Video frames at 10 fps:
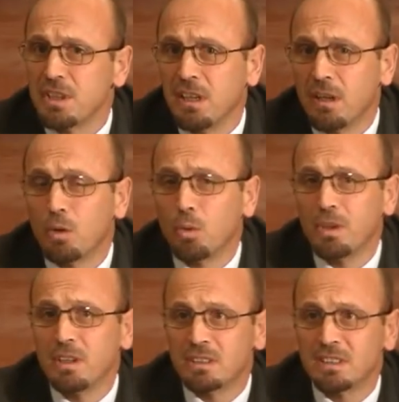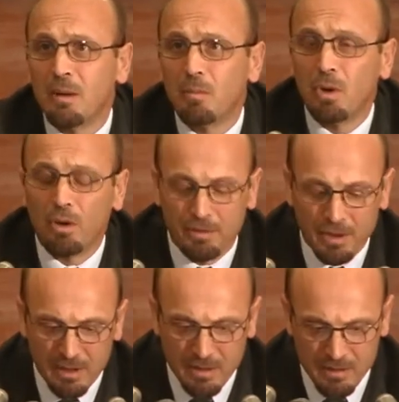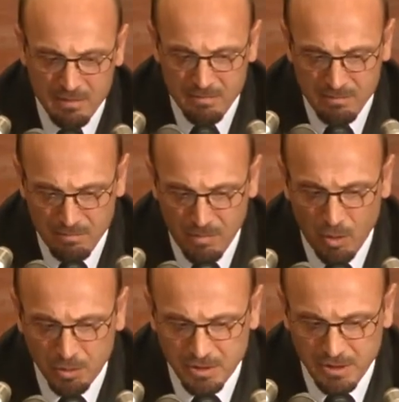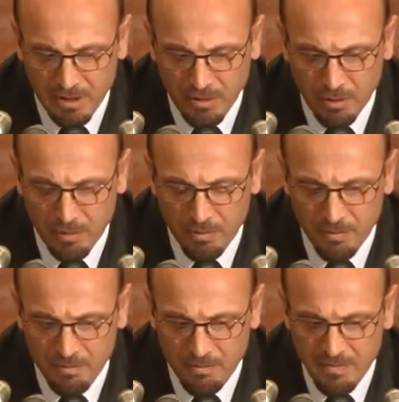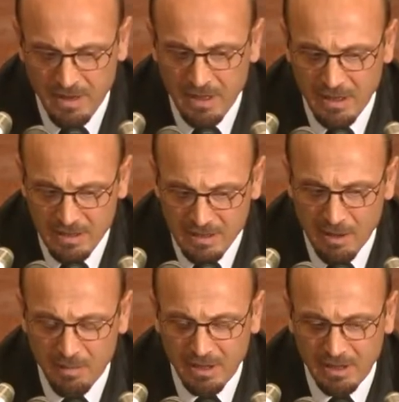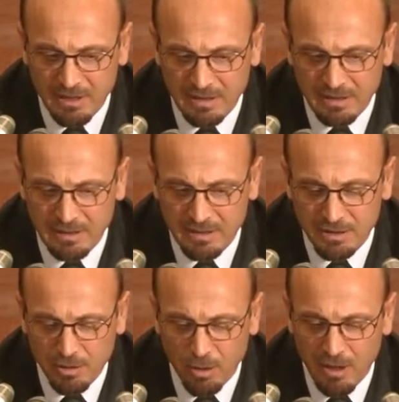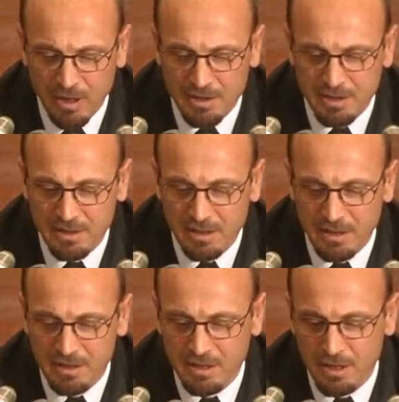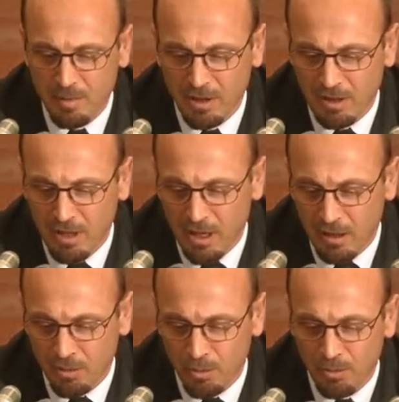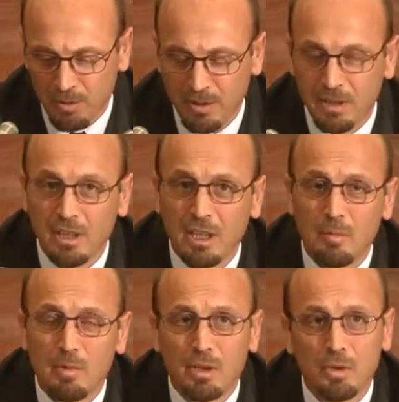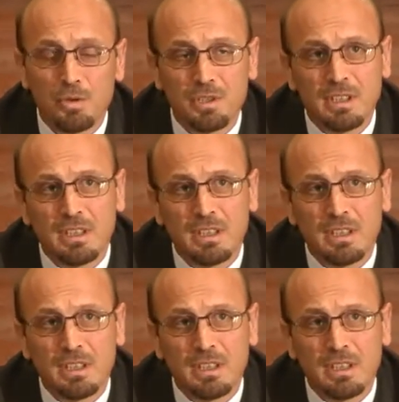including some of the most renowned Islamic scholars as Ibn Khaldun, Ibn Rushd.